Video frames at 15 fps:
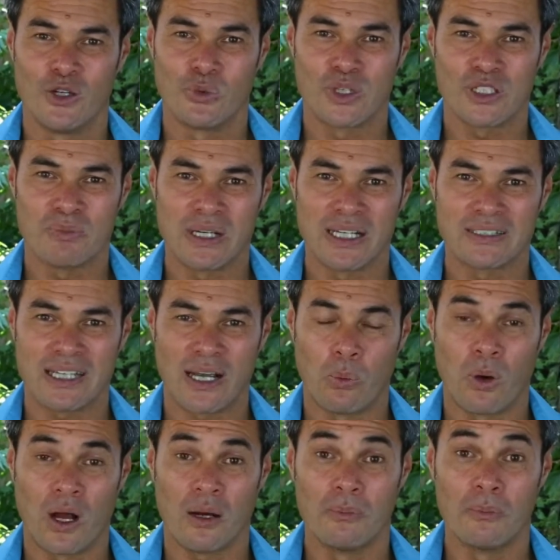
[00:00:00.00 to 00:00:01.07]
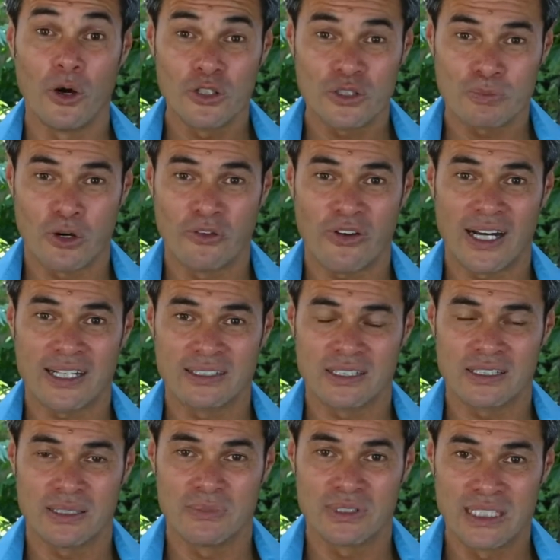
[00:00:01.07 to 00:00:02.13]
which means that while most profiling
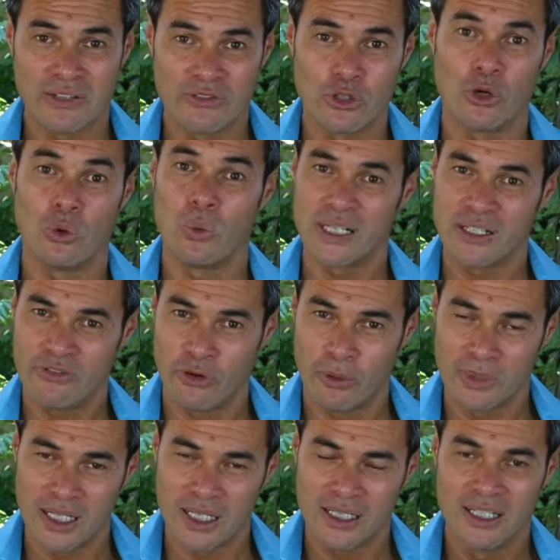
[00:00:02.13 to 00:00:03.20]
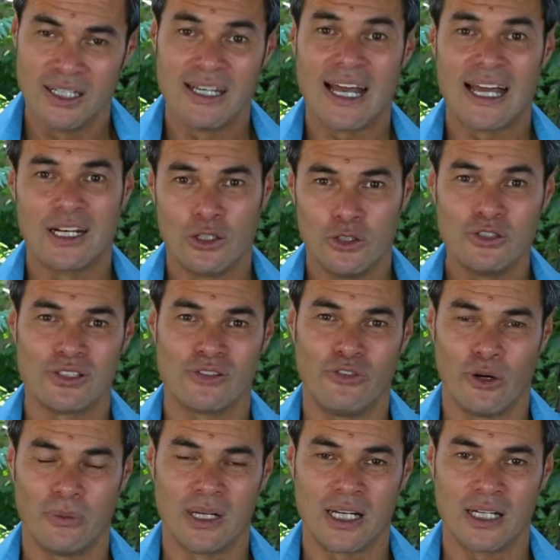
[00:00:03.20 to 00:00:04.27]
systems give you a winning formula and a losing
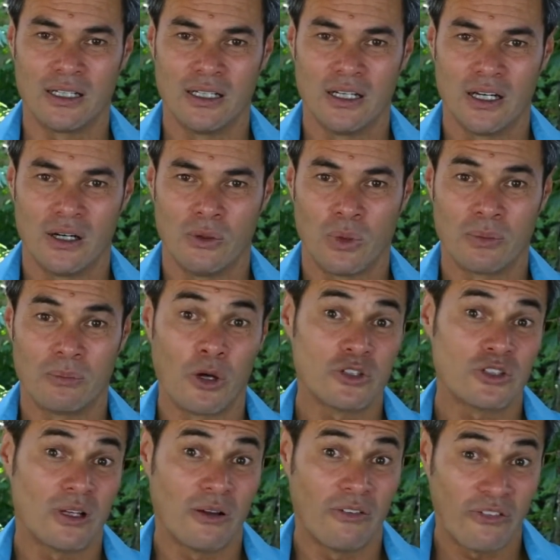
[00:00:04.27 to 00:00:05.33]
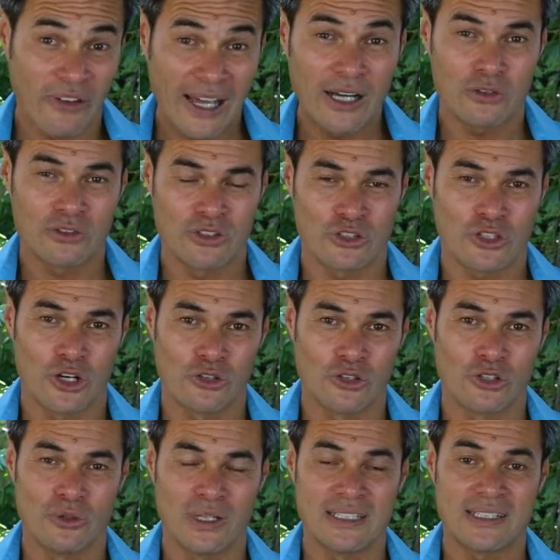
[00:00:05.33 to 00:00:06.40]
formula, what most fail to show
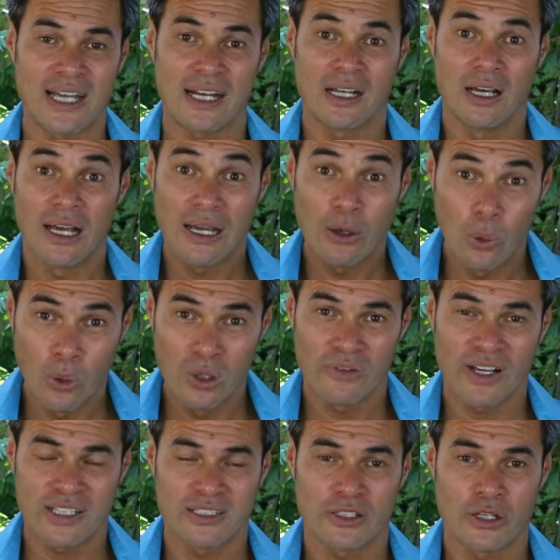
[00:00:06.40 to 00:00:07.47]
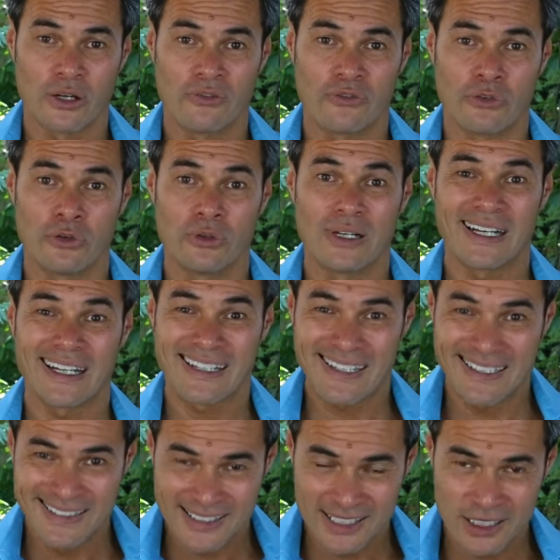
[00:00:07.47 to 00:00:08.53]
you is that all of us are going through a
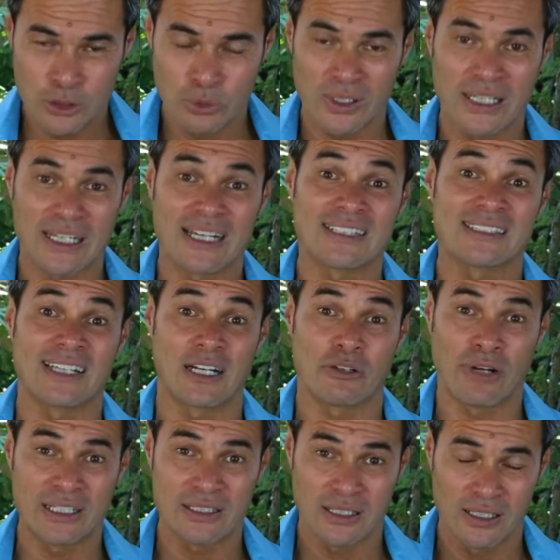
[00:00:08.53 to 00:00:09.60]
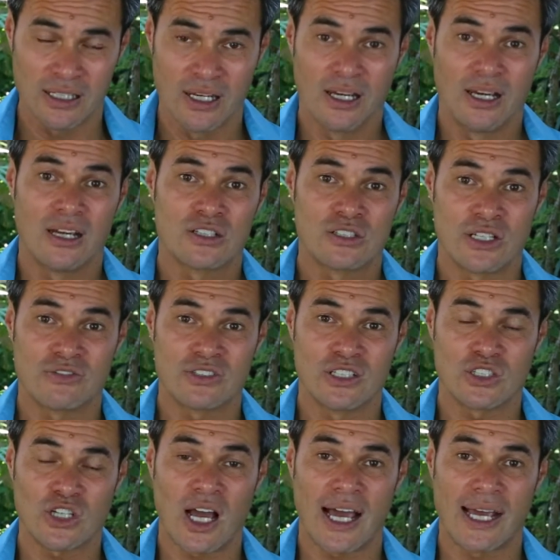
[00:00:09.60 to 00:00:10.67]
continuing accelerated shifts in
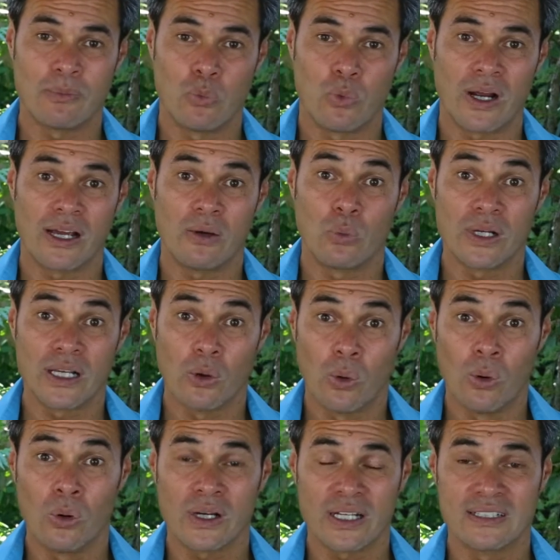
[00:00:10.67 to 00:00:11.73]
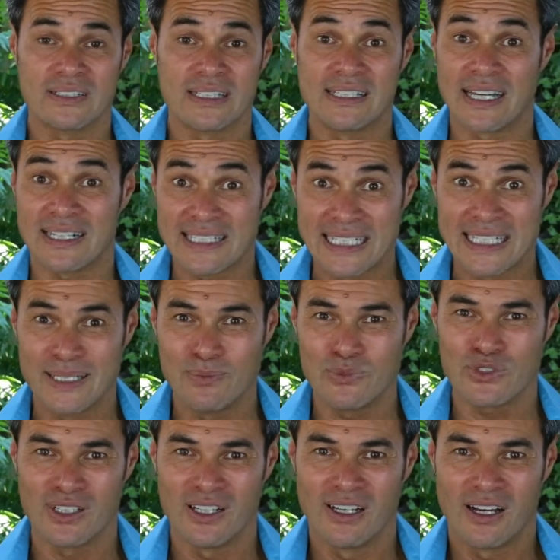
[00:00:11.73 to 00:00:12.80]
time where we all can see that
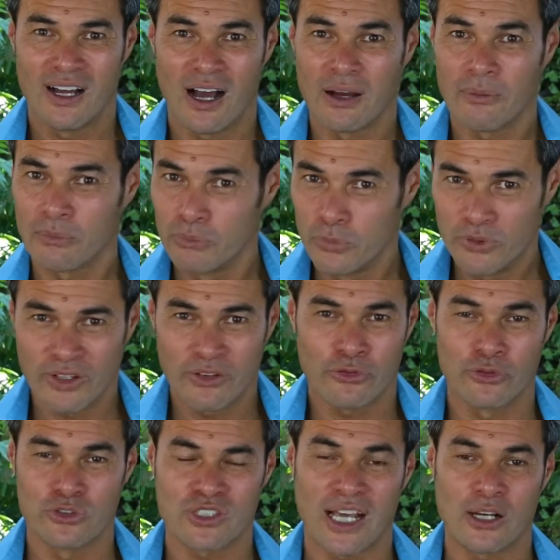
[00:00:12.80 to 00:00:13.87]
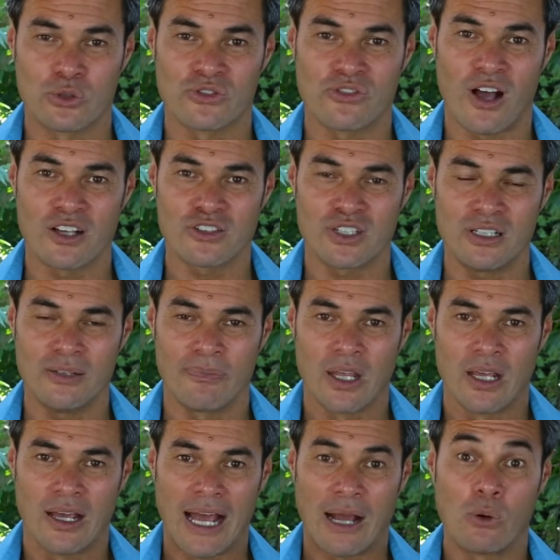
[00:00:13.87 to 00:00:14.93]
teams are moving through cycles faster,
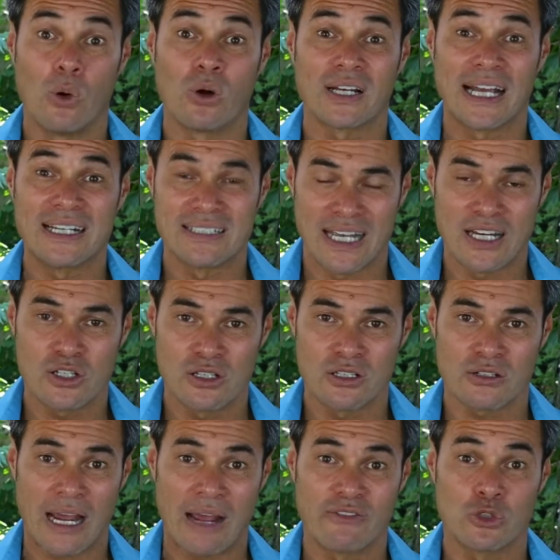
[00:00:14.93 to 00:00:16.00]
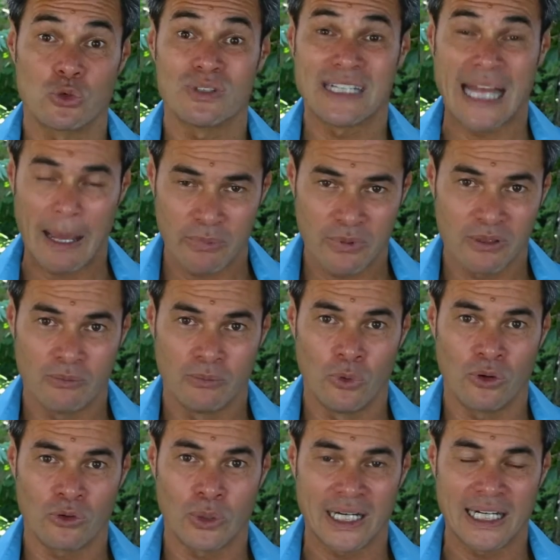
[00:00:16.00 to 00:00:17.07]
our organizations are having to adapt
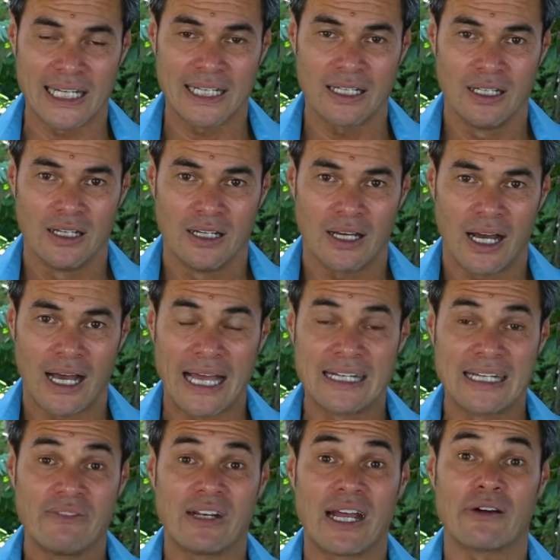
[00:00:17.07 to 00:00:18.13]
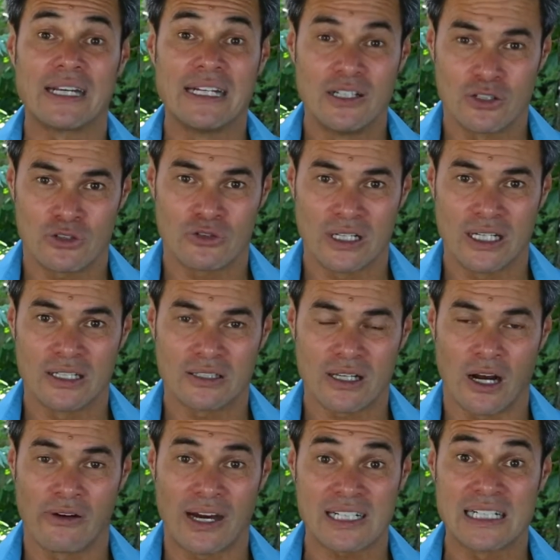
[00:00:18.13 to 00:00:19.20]
more quickly, and even our industries
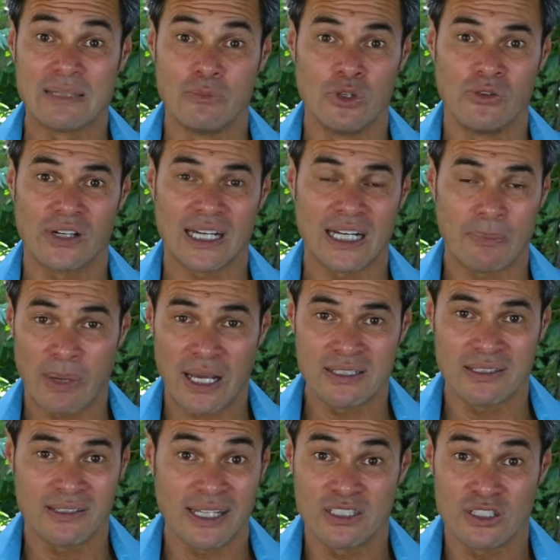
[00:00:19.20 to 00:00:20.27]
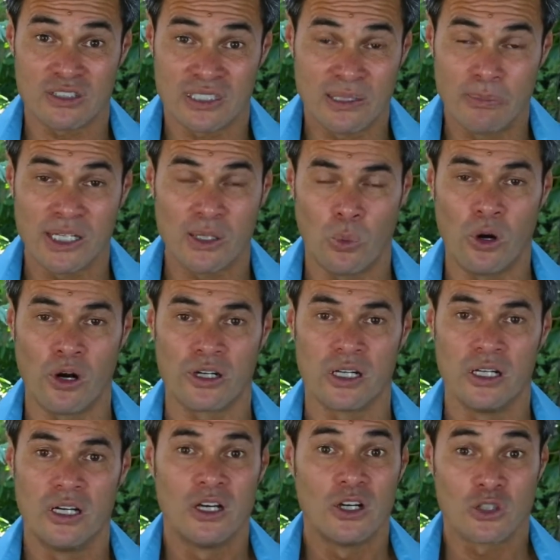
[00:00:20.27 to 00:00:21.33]
are actually moving at a pace that they just simply weren't
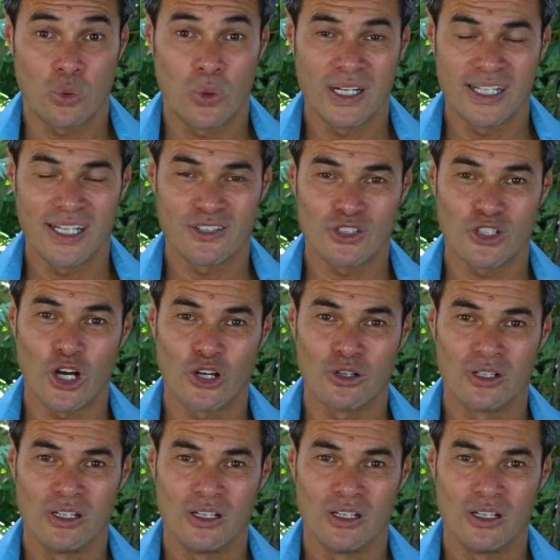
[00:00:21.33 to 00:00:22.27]
20 years ago.